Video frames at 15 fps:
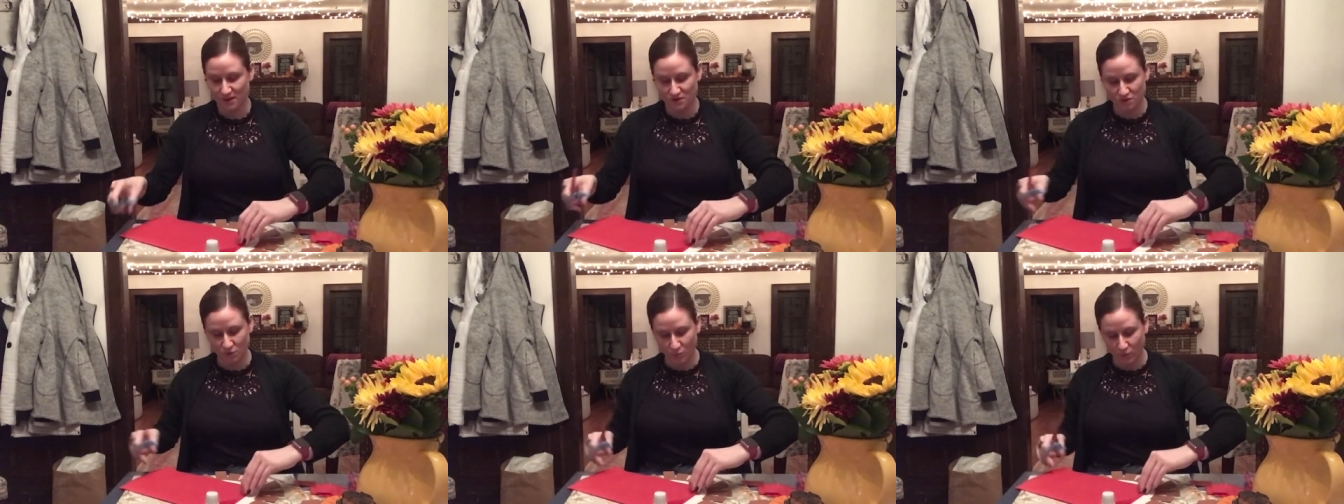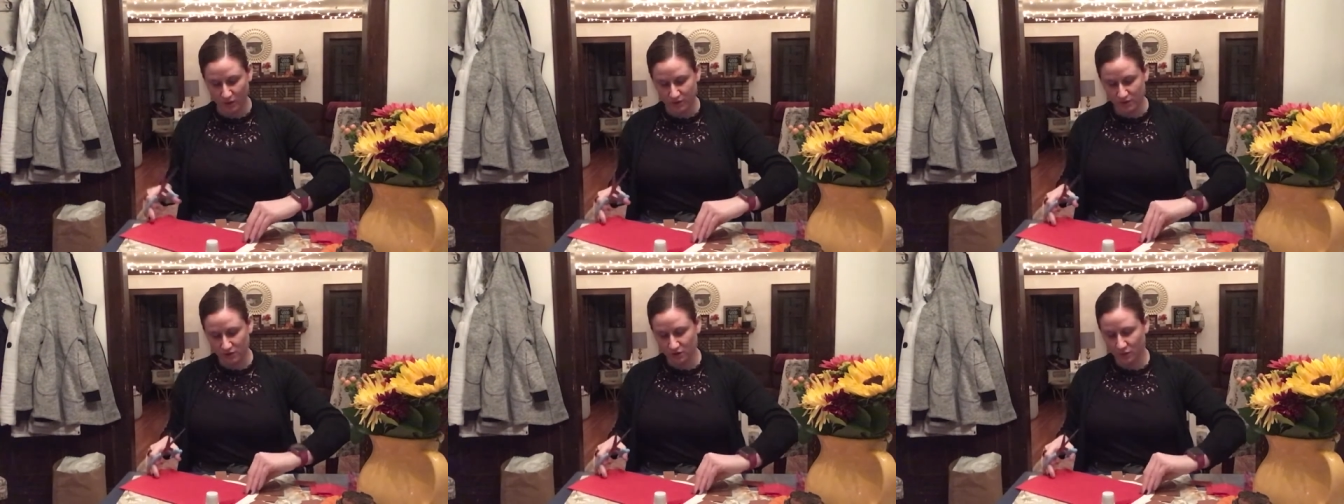So
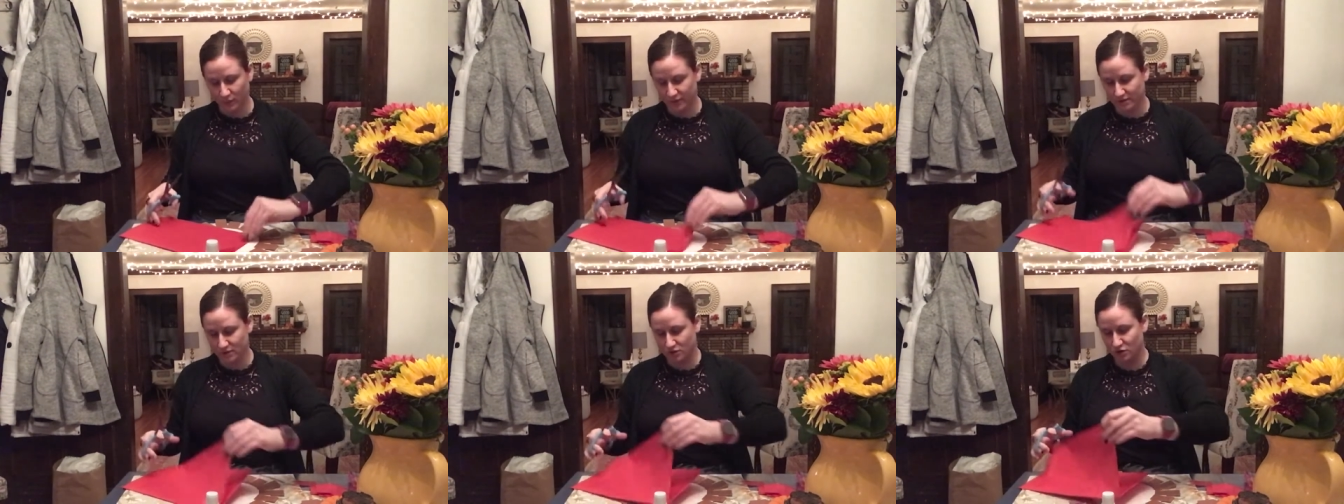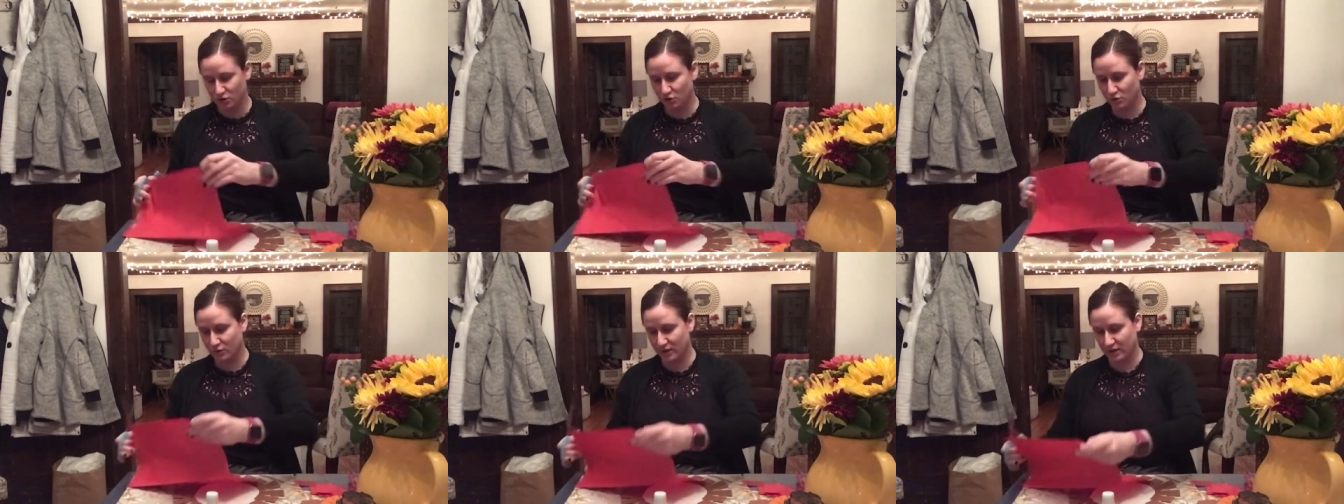what you're going to
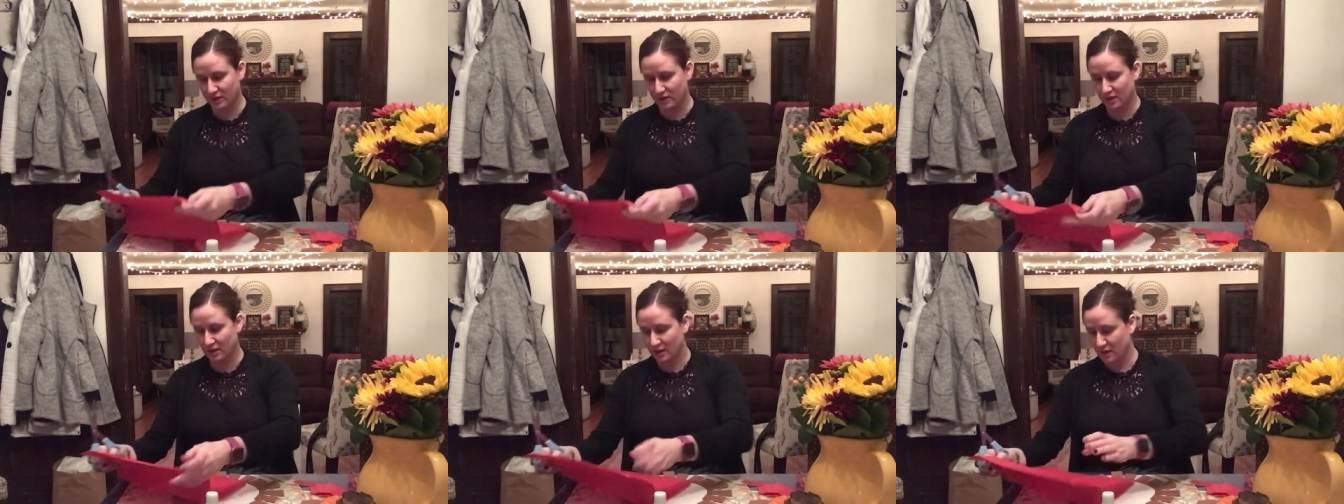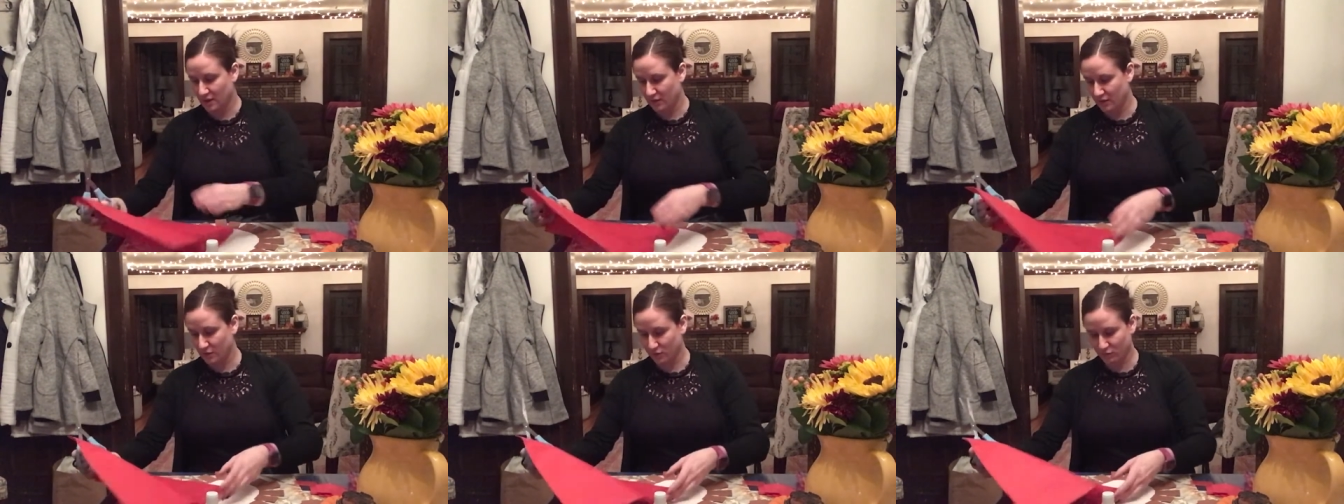do with
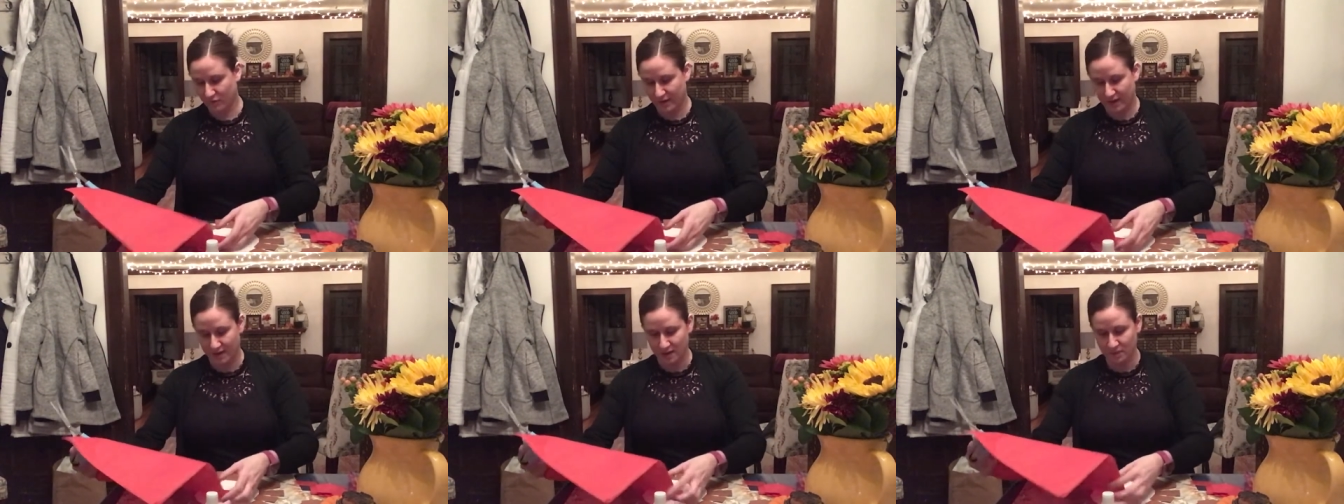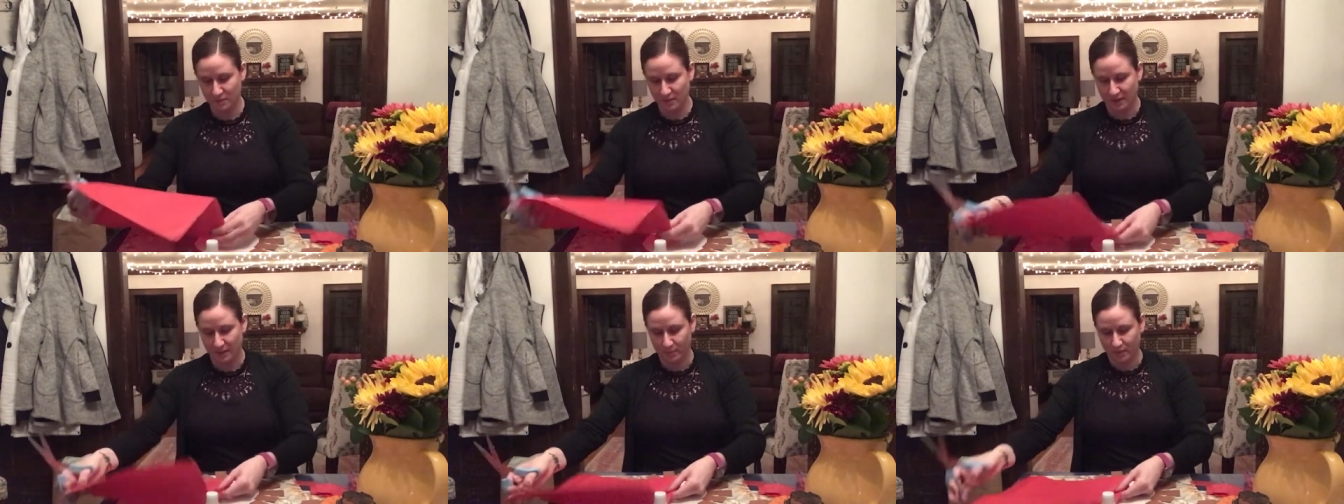the red
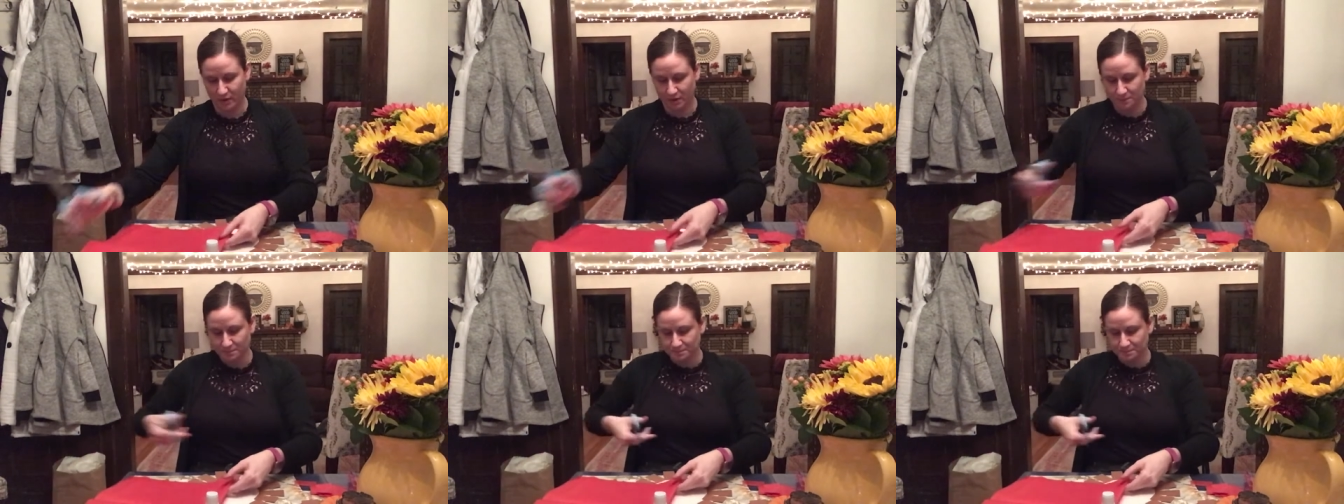paper